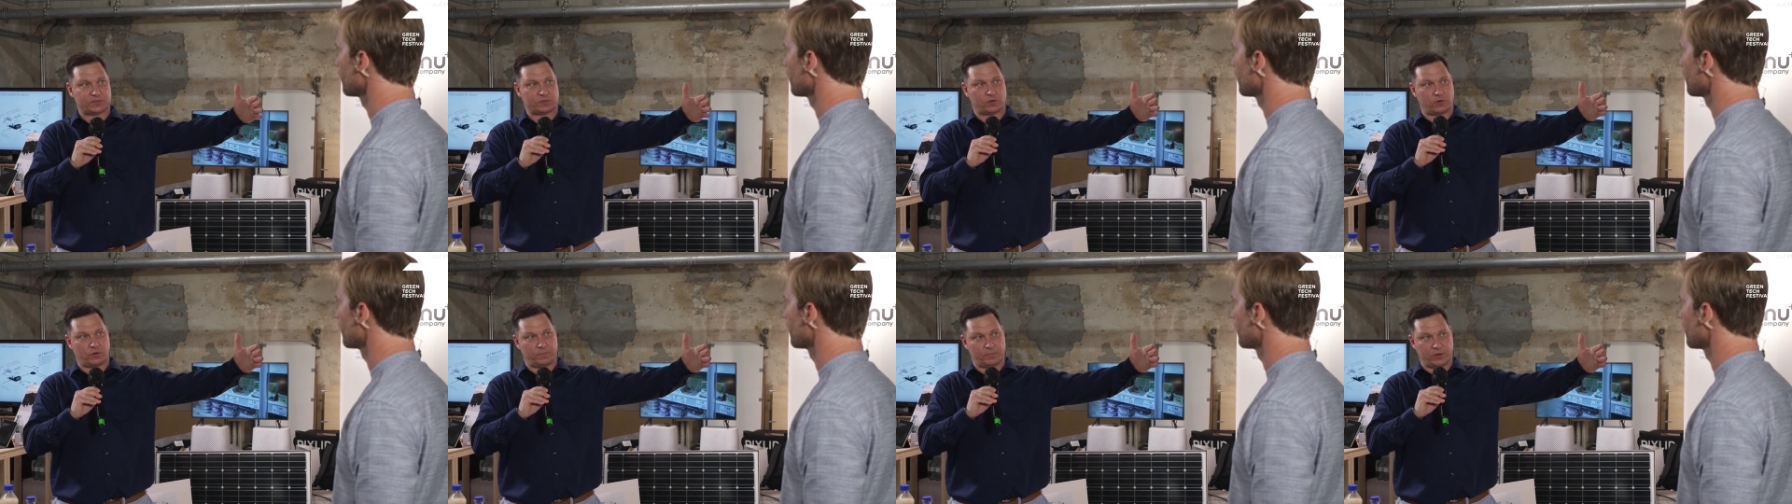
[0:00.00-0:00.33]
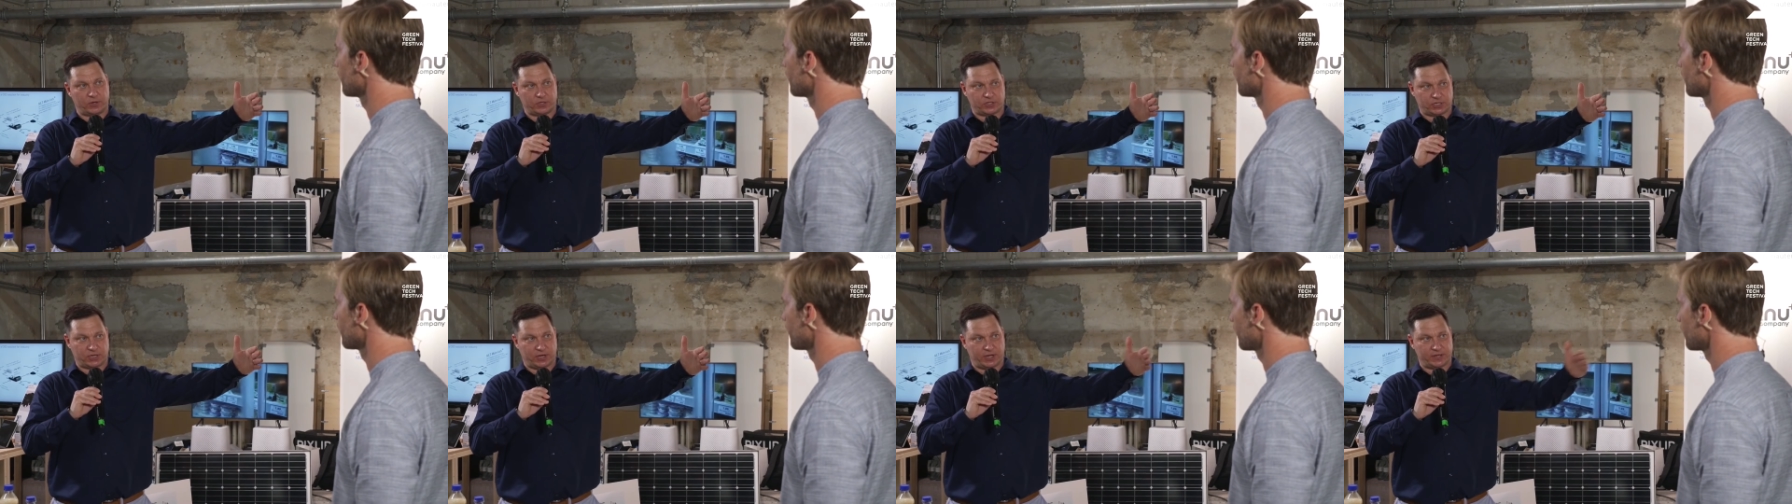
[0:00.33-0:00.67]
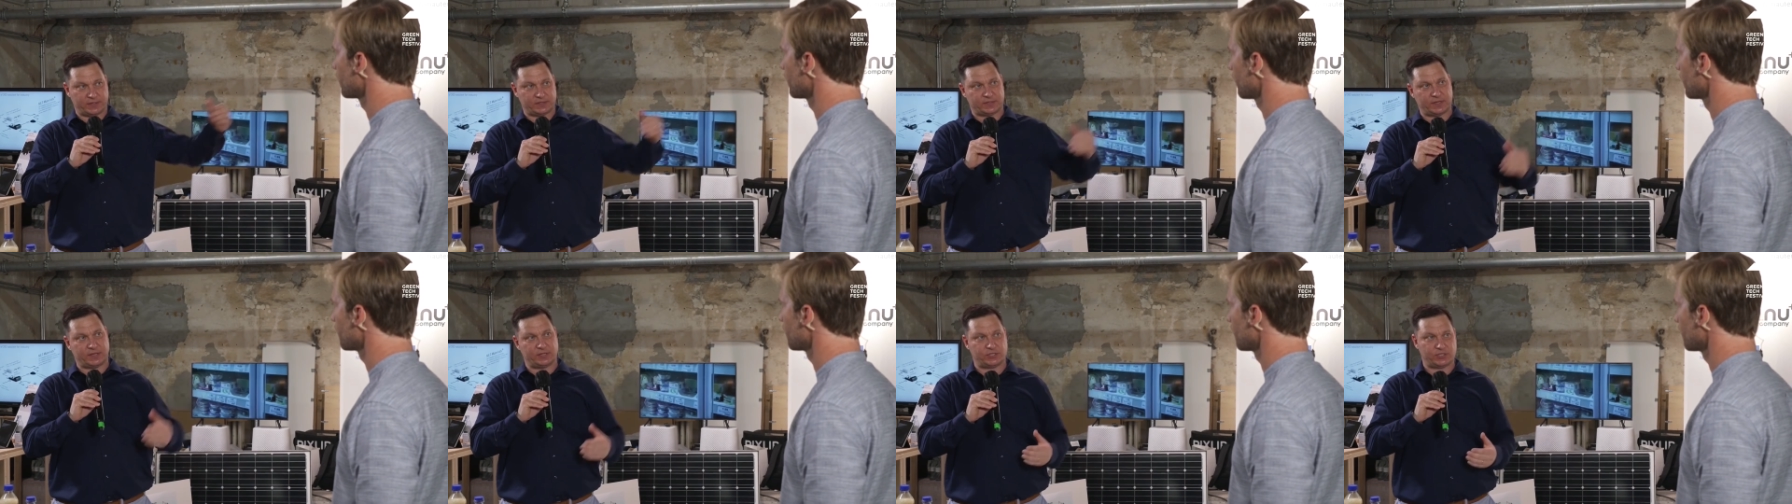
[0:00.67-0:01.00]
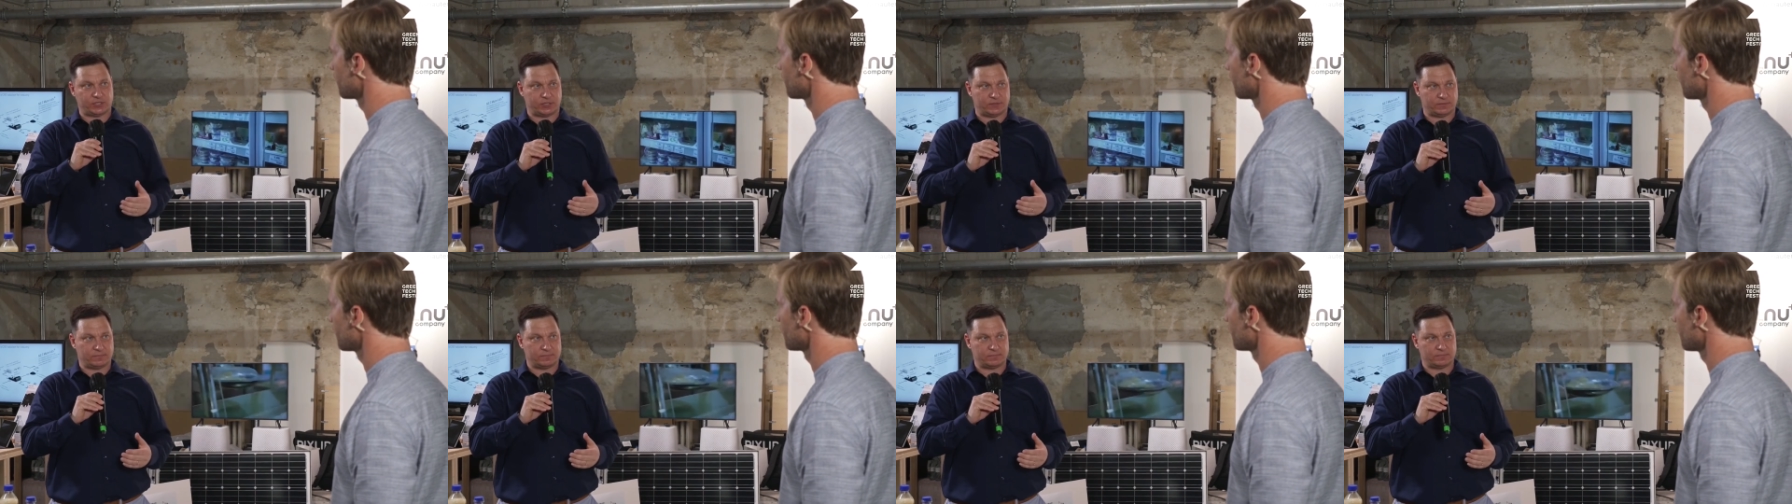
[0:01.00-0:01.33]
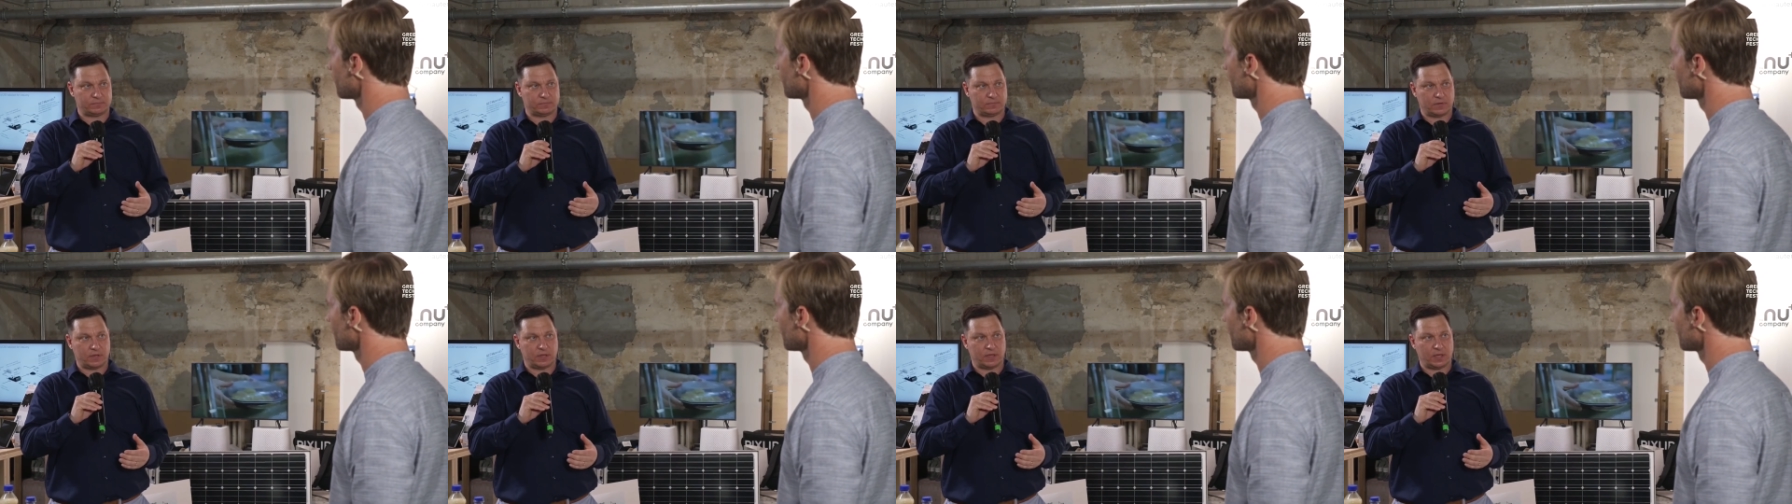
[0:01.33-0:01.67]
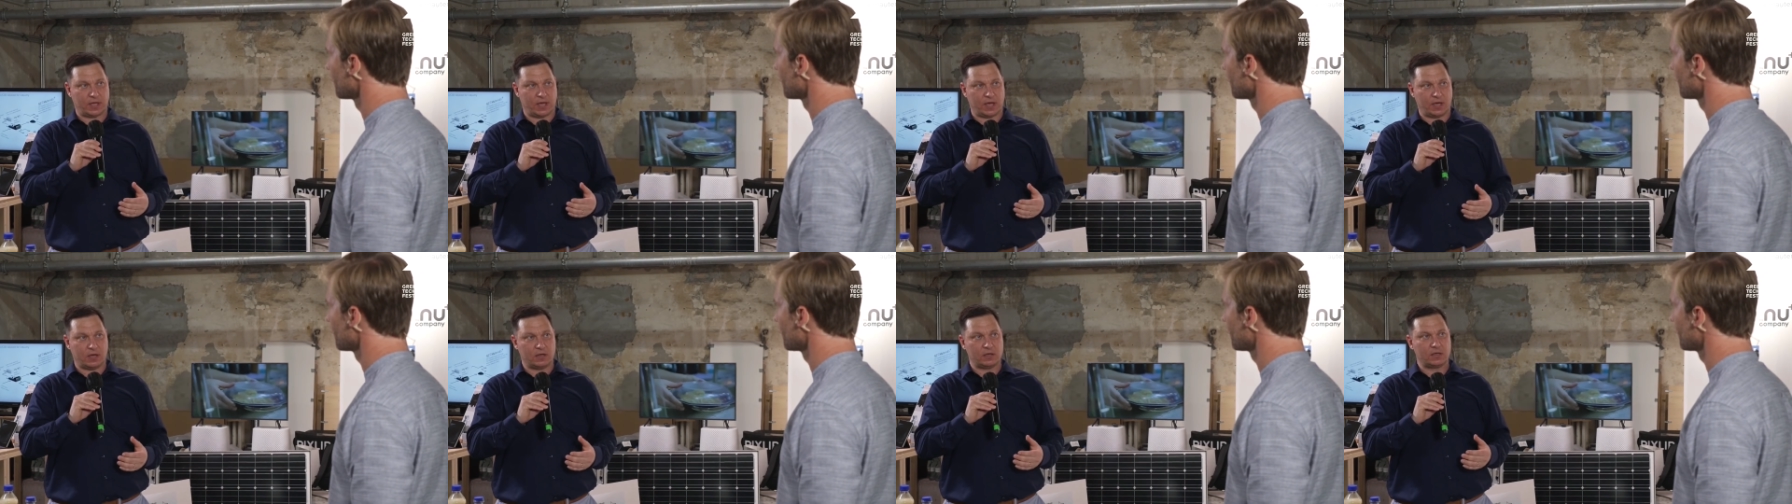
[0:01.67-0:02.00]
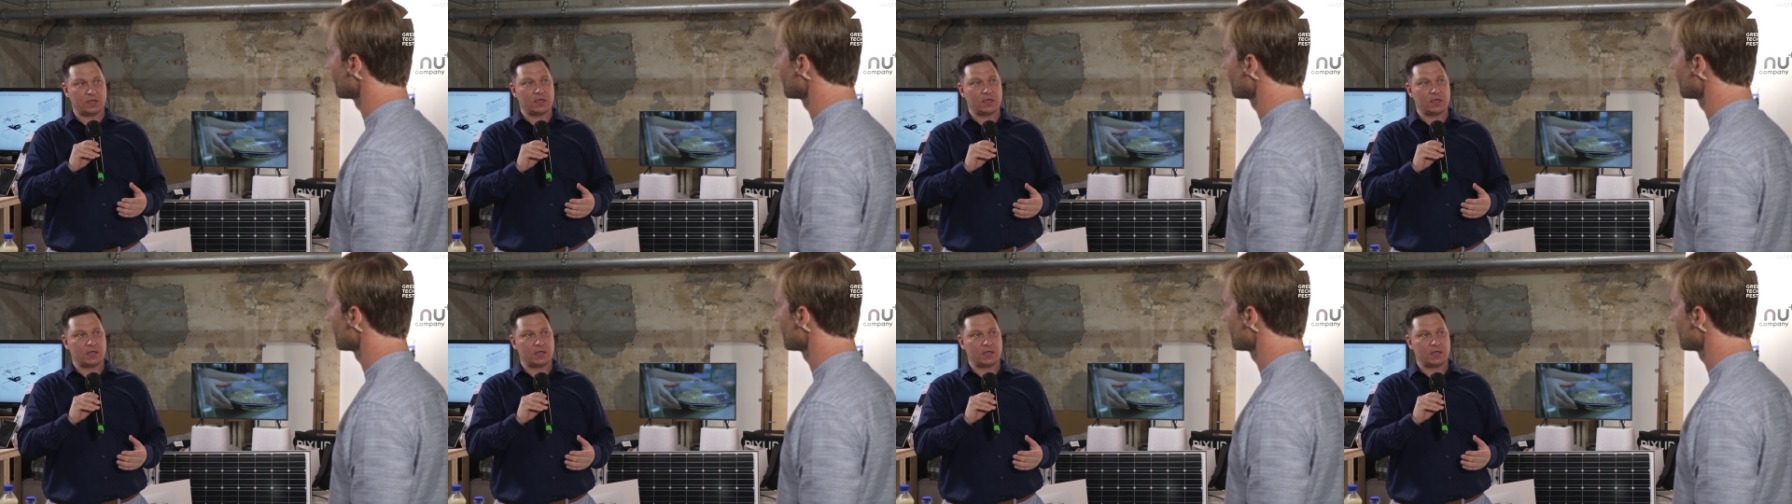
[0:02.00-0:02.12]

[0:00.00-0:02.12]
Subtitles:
commercialization. Yeah?